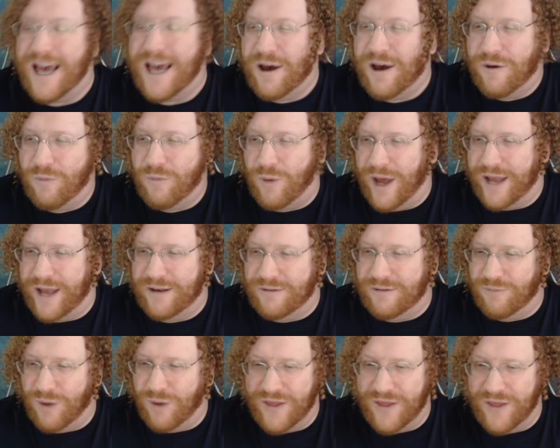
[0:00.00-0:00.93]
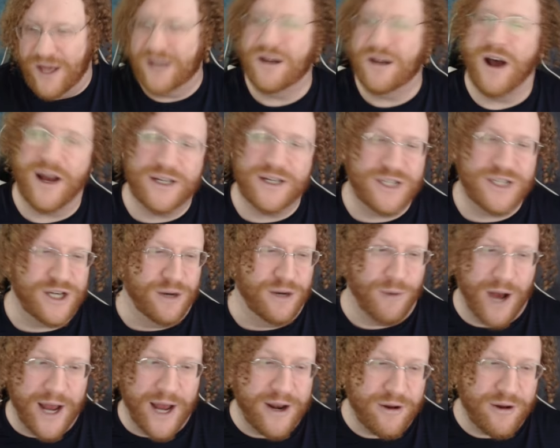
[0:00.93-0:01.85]
when they talk to
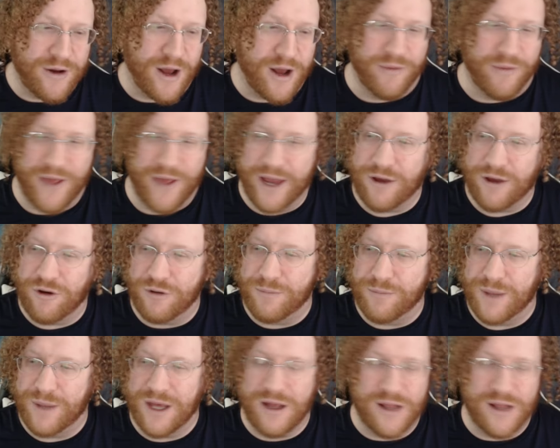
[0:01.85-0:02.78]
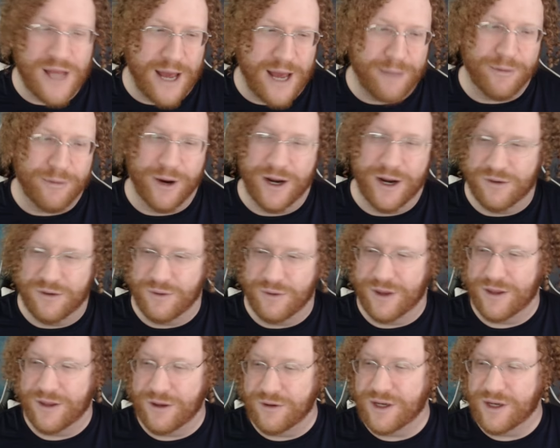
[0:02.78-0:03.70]
you? I don't know. That could be collaborated
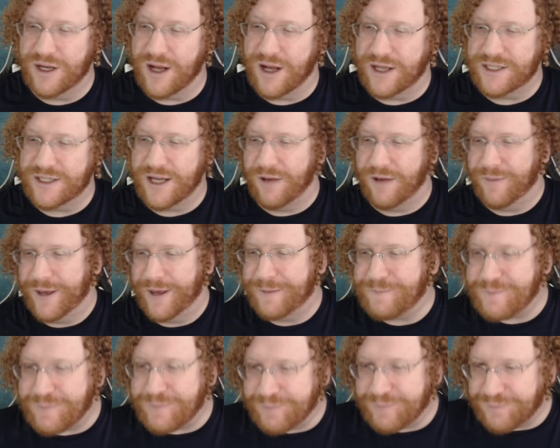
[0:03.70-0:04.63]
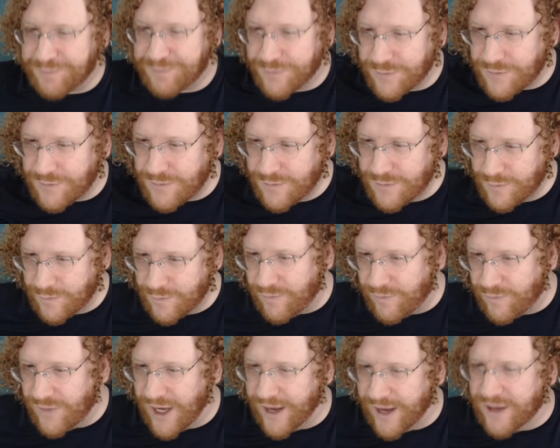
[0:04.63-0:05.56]
with. You did not tell me.
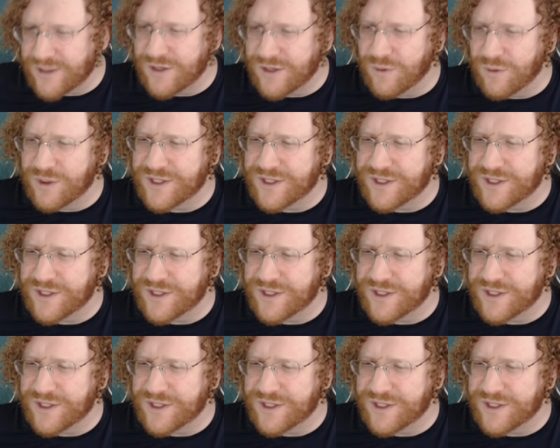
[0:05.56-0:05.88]
I also will